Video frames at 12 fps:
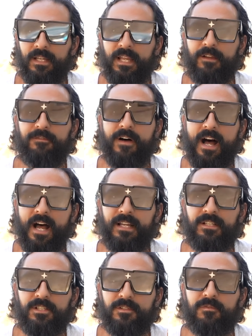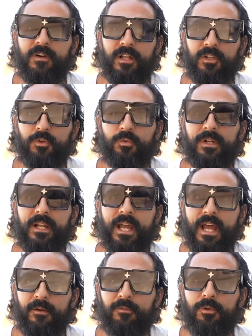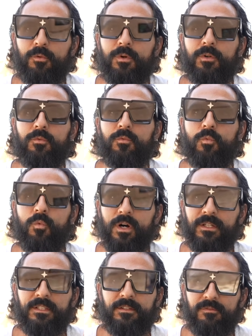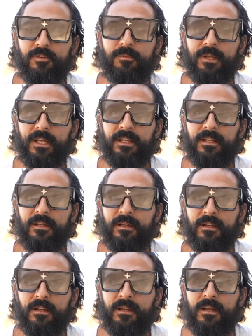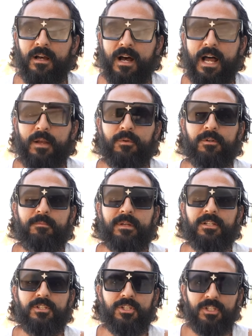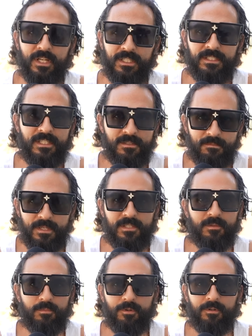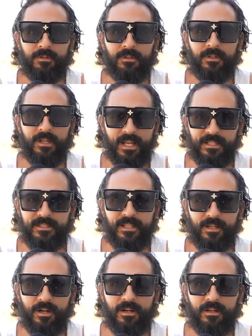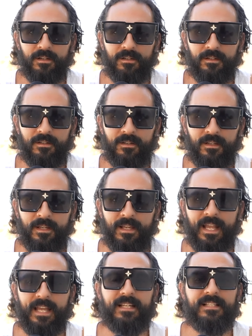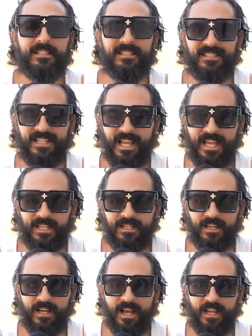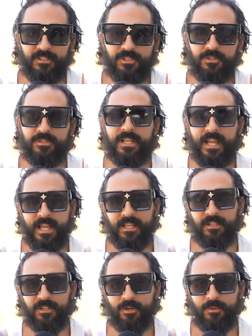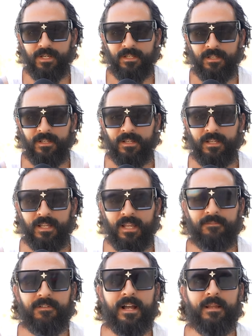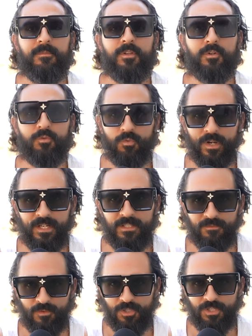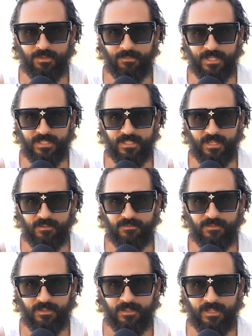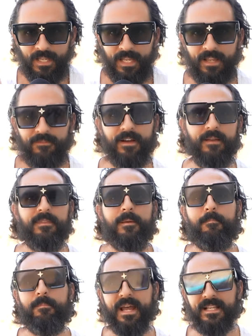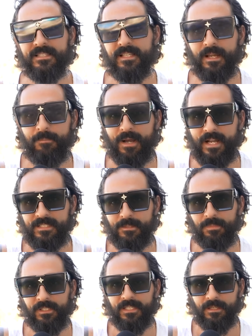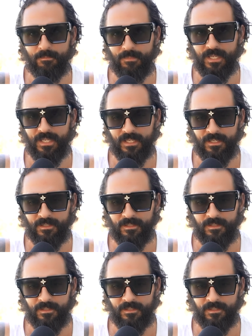If I just followed what everyone wanted for me, I would be just as miserable as they are. And instead, I choose, hey, you know what? If I am the greatest version of myself, if I'm the best that I possibly can be,